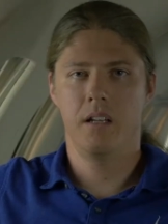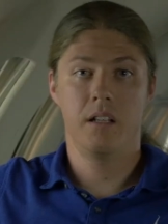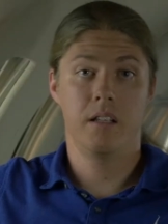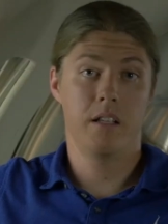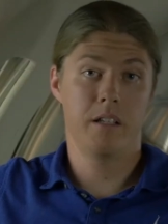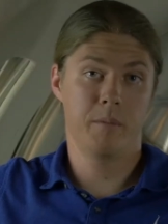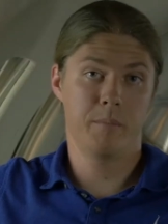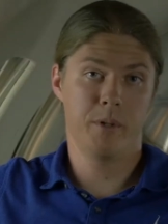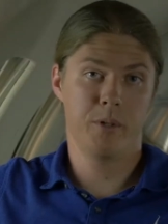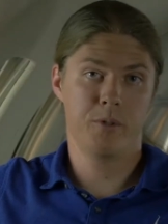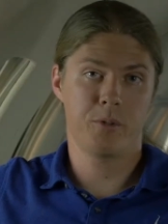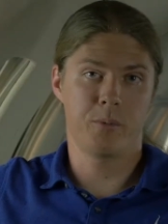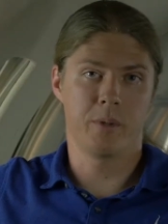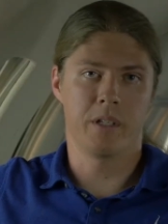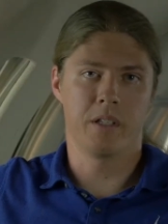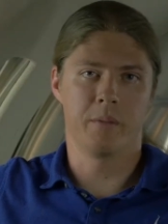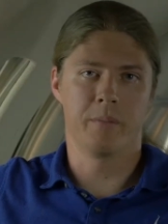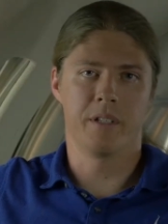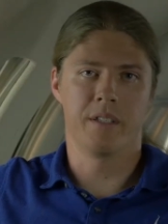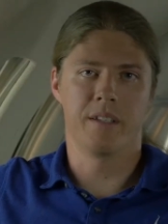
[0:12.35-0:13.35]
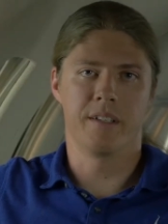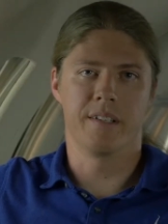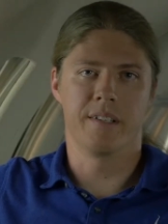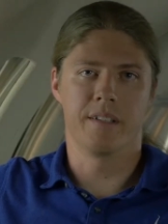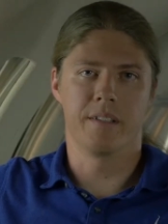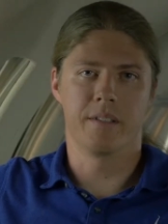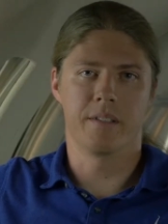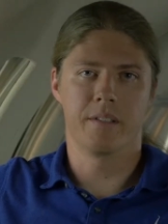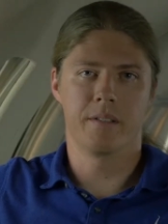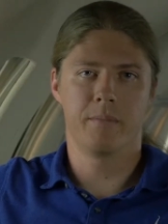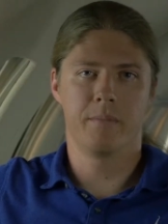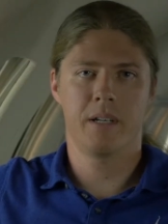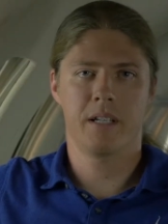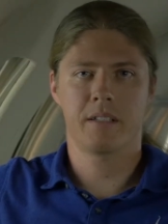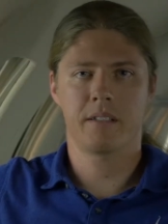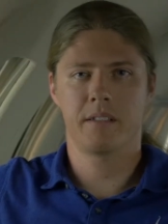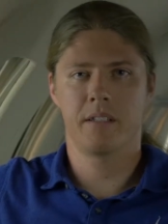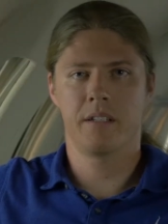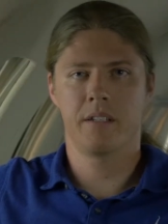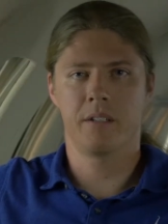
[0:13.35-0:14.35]
Like most weight limitations,
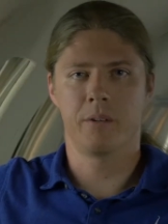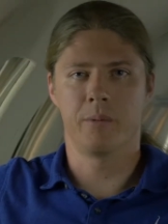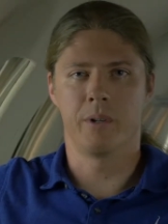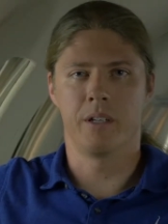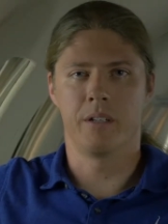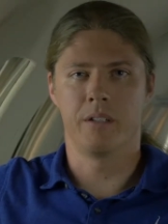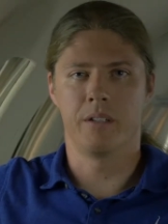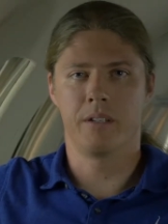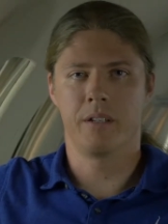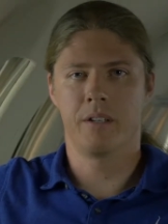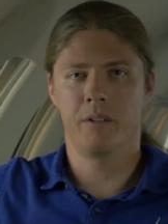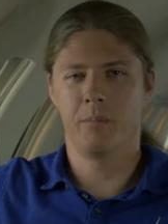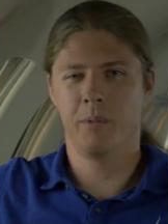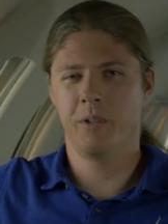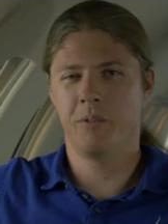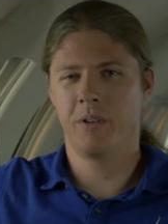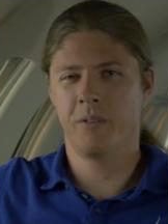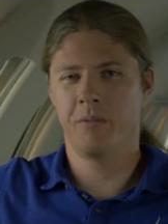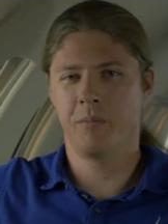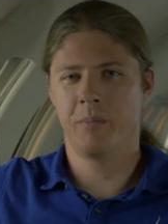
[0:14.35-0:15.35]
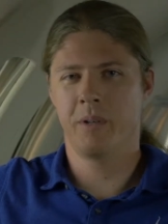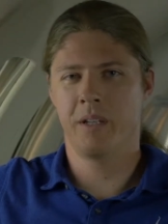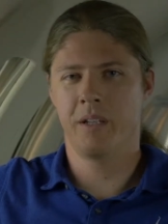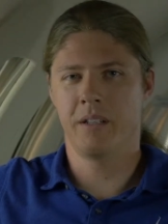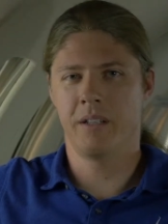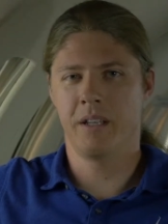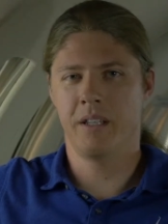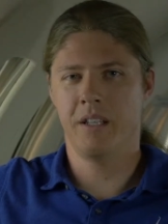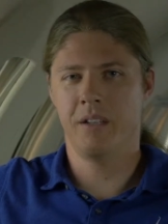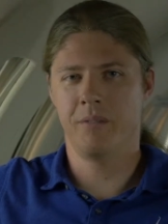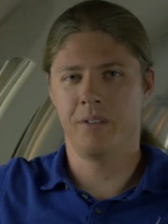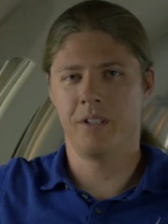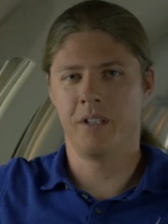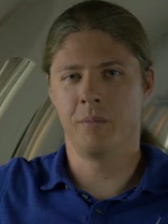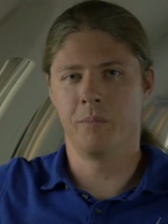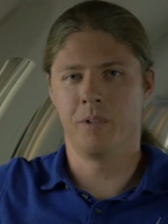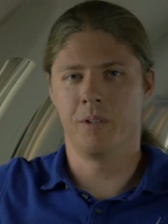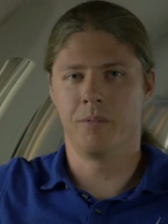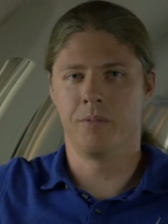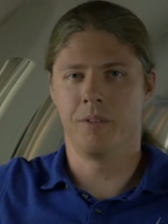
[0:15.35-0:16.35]
max landing weight could be driven by any of a
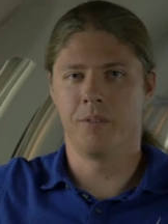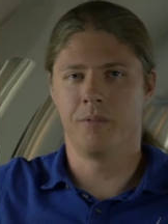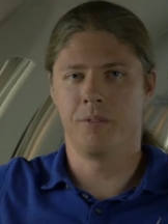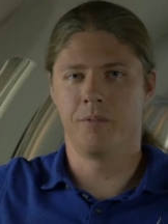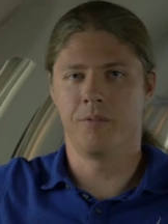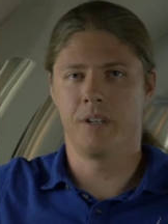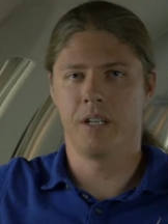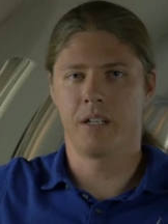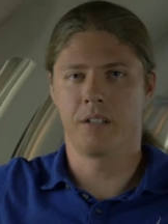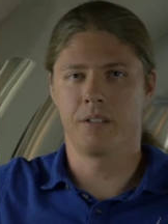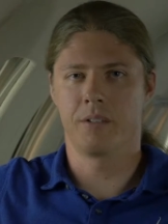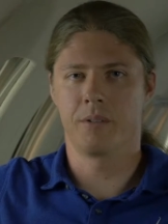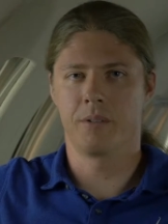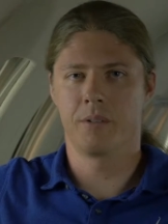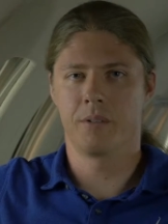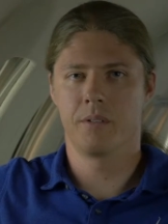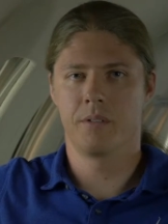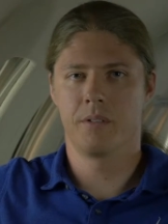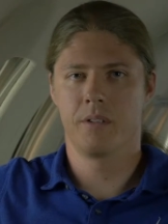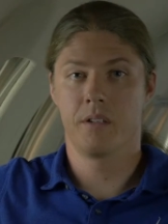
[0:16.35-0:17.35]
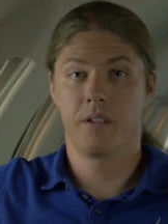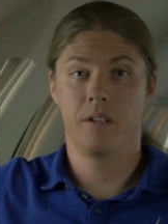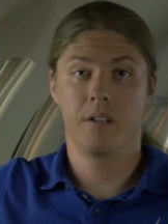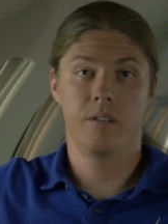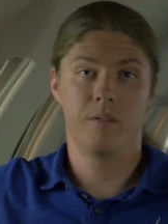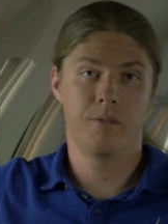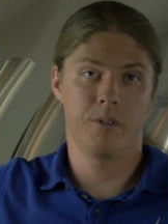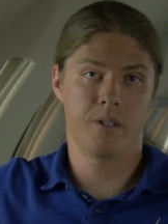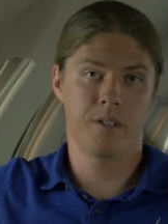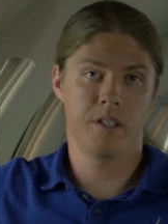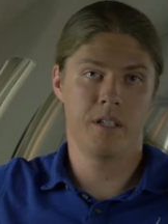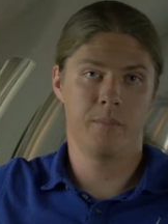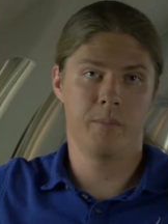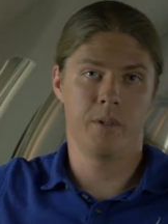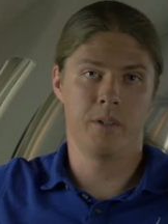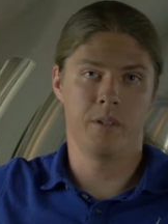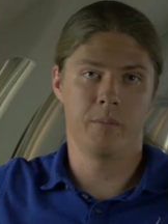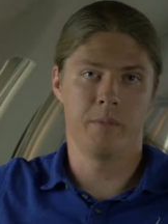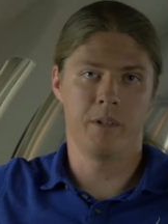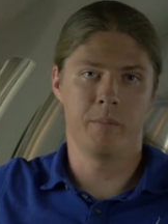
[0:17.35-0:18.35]
number of different factors. For
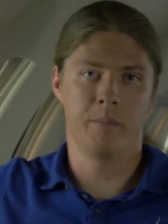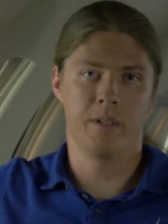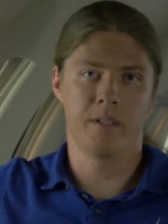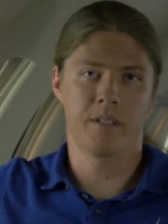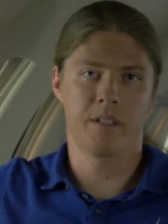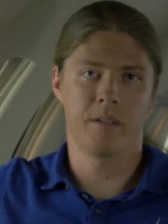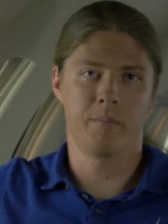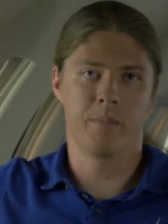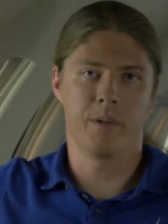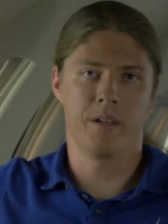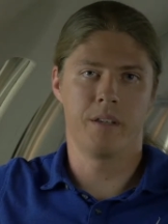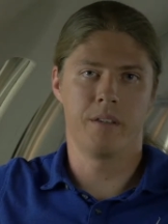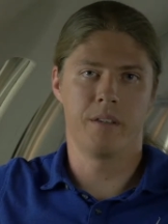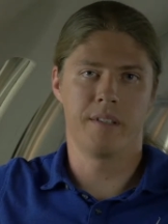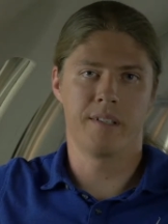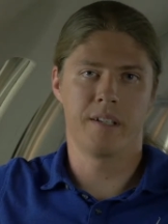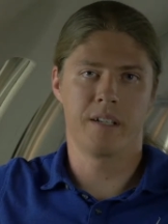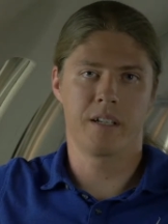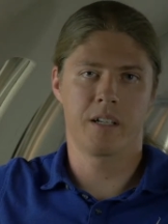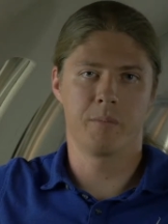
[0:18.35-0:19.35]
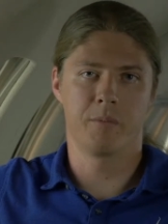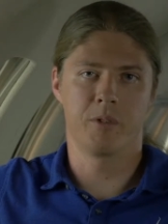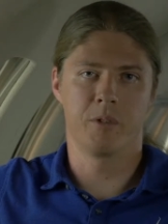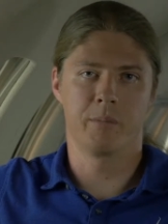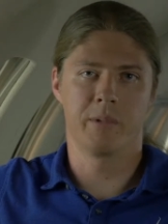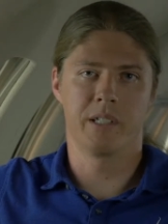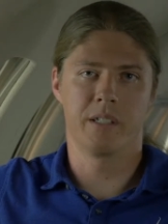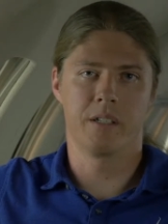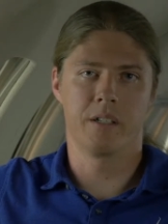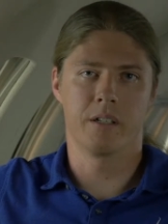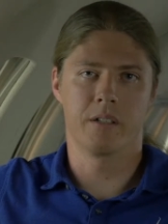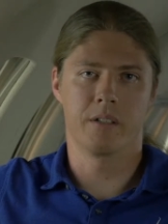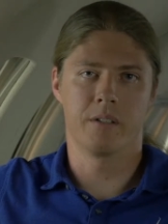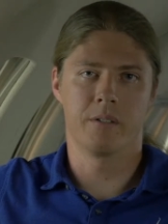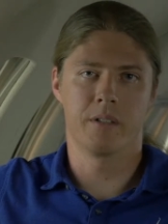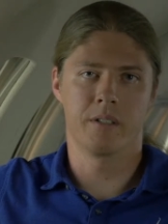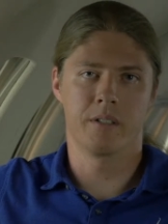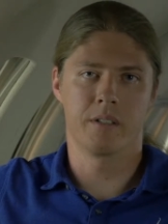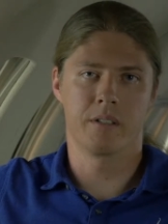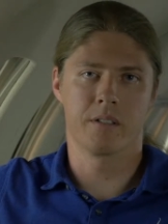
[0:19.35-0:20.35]
example, it might be set by the shock absorption
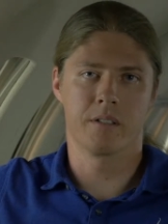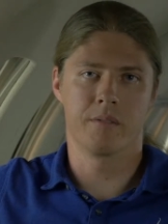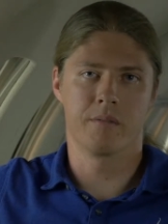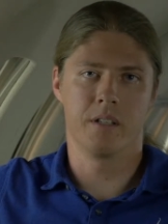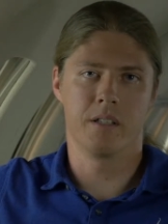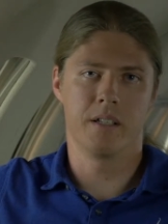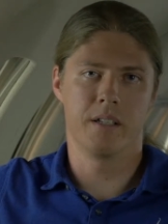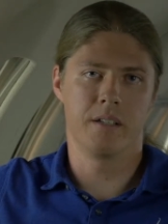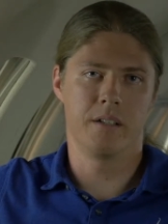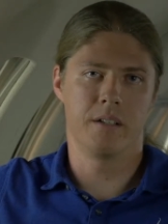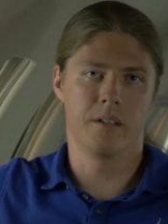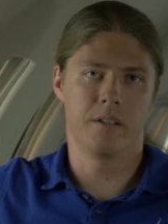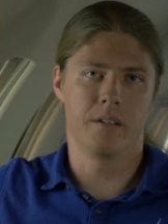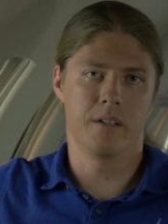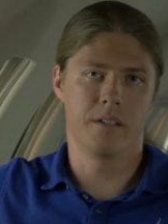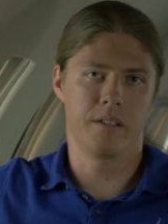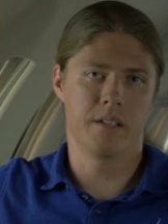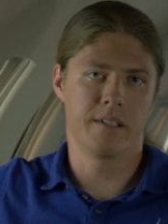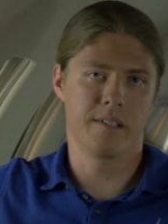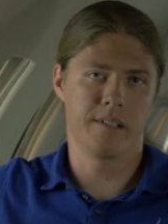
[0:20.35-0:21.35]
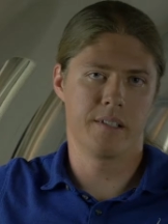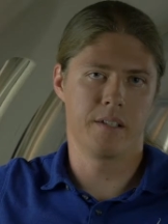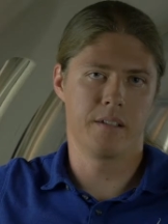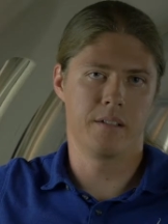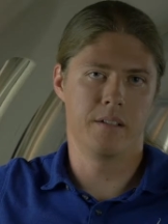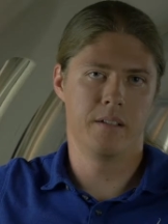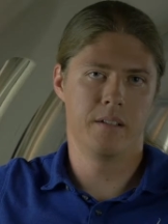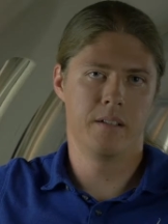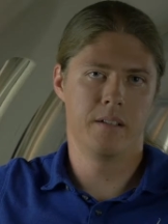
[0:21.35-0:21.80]
characteristics of the landing gear on touchdown.